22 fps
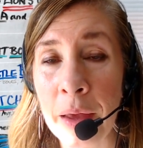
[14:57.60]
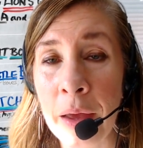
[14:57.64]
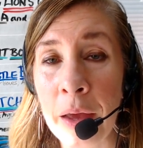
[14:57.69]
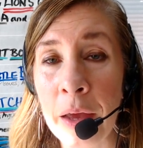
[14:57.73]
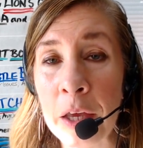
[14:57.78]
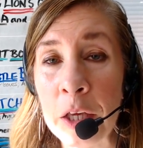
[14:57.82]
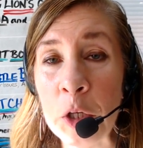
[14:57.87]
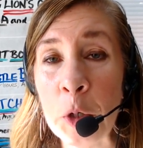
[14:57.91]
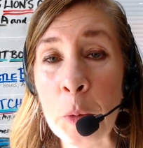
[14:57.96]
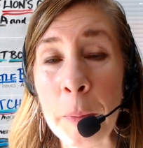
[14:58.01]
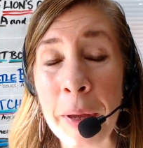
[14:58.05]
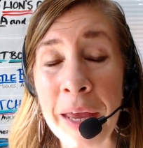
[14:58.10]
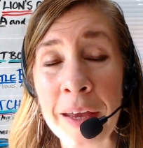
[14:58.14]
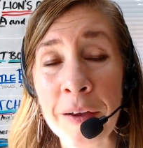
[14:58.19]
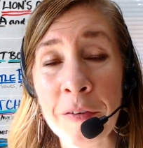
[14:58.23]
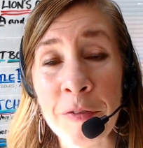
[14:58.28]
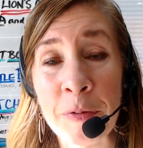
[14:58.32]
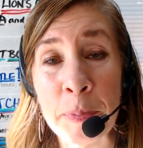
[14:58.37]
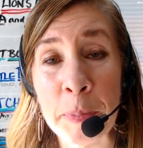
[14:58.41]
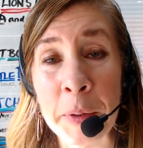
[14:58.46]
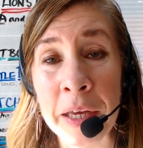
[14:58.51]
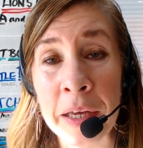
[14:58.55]
You may
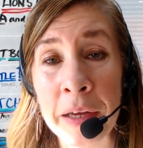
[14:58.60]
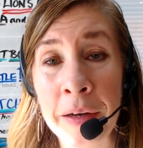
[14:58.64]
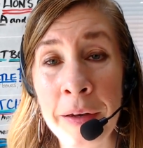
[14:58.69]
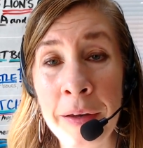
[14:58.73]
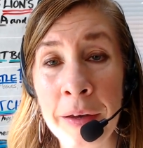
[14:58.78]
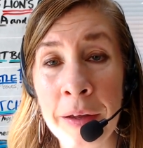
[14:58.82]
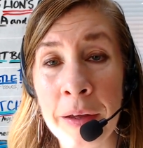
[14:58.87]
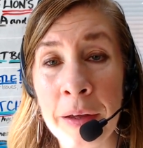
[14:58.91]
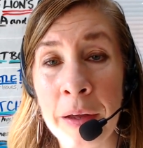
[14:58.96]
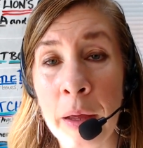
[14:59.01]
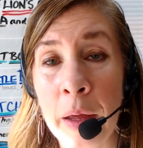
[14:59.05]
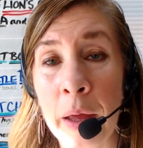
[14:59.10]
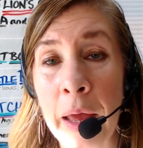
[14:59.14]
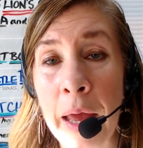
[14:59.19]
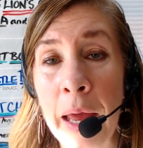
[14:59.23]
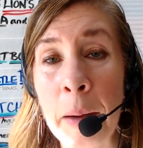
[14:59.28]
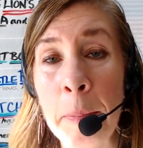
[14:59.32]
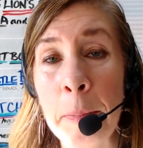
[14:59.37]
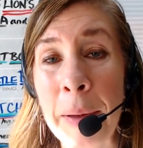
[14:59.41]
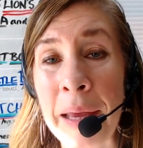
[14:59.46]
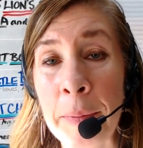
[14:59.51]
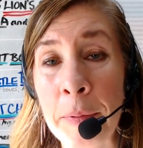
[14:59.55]
have been,
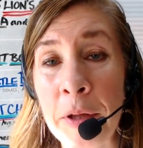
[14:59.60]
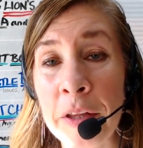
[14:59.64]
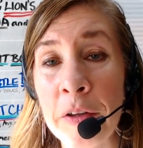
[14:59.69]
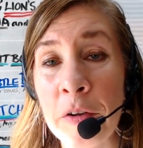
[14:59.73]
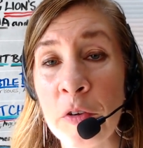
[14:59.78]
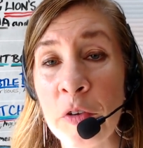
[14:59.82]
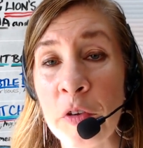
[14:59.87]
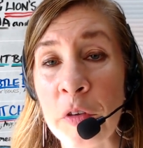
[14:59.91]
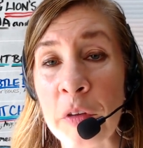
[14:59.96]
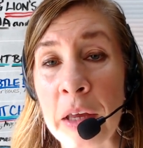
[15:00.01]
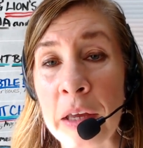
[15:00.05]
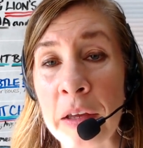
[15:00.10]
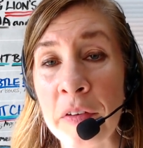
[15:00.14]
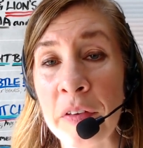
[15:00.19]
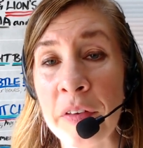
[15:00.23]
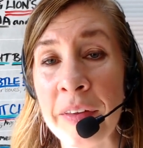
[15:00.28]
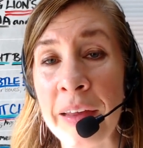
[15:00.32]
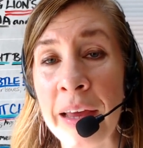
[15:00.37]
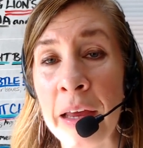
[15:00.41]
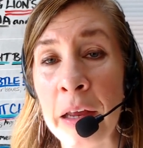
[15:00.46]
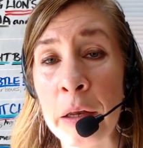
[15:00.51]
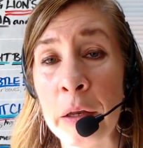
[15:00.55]
and maybe there's things
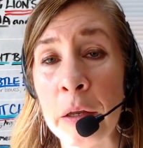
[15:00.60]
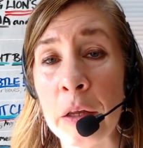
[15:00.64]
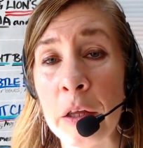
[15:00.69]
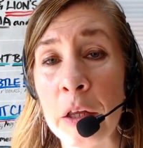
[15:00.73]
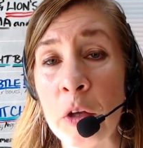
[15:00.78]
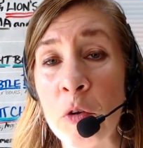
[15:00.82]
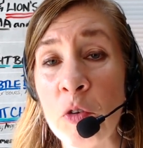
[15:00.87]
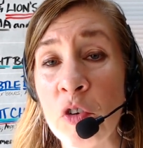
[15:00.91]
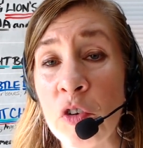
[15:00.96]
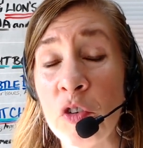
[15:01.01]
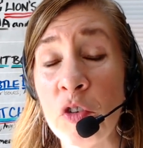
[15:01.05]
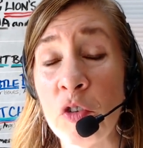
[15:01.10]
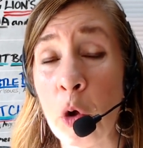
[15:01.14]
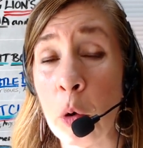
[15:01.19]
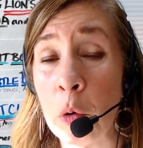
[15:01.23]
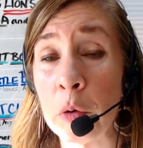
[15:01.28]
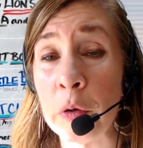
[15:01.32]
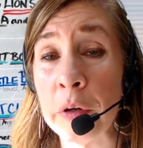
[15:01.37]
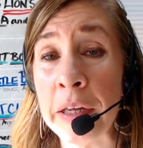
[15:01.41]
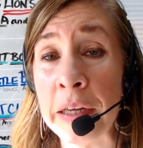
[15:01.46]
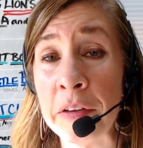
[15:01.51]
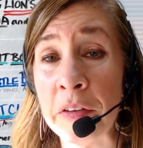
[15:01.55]
that you just
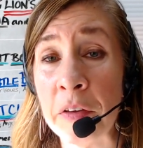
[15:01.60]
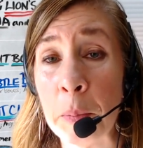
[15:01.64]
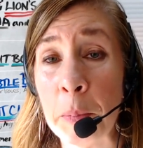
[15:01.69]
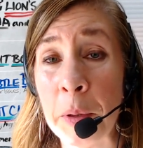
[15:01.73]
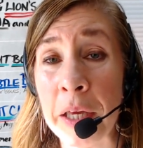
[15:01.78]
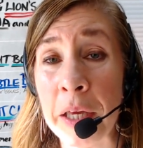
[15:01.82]
don't need to be